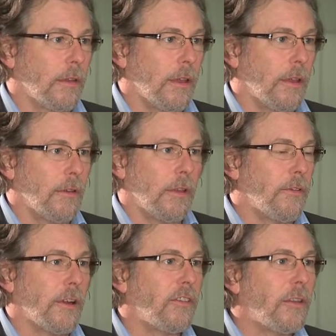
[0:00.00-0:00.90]

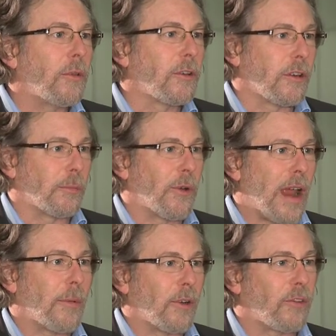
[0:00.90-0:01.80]
very similar
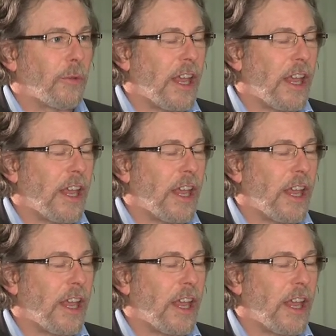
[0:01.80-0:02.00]
parameters.